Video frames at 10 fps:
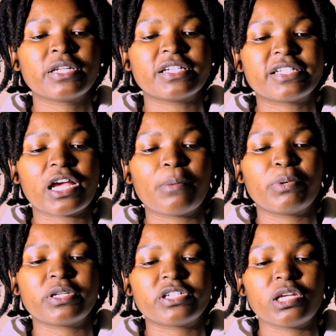the
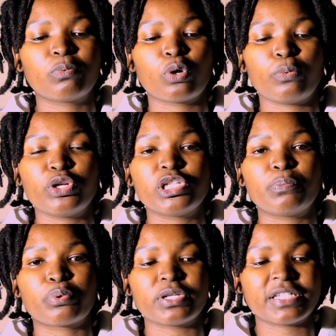Durban Deep community
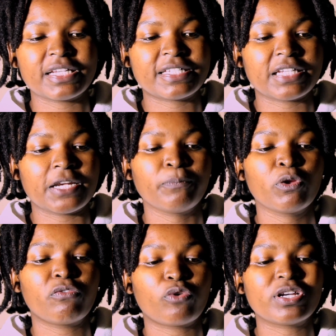protested,
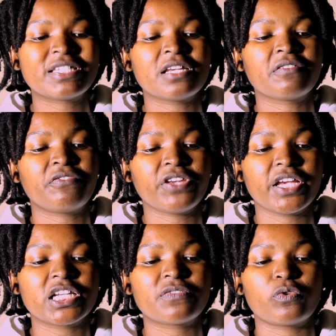voicing
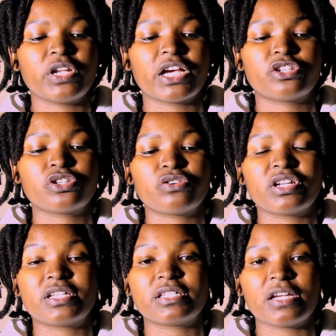fears for their
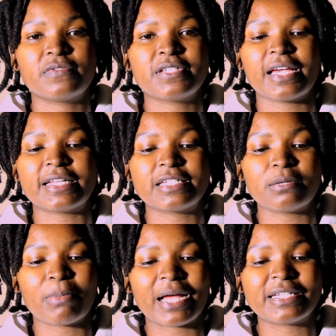children's safety and
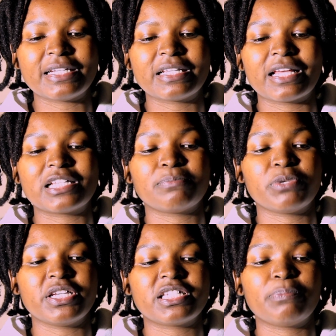demanding that
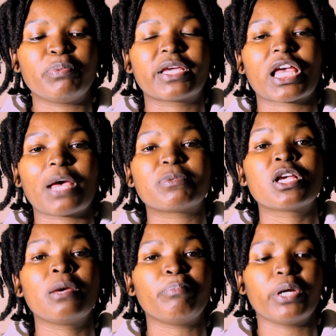Mnisi be kept
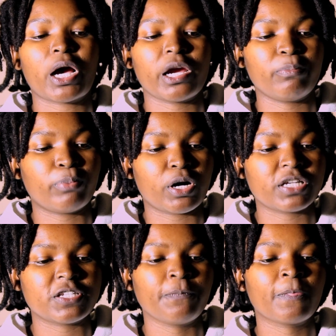behind
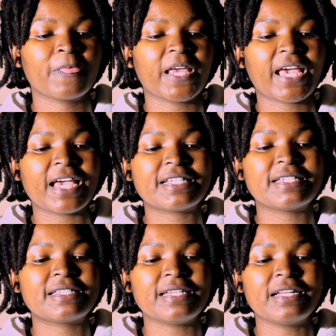bars. The case
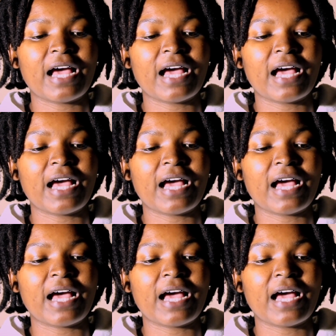is still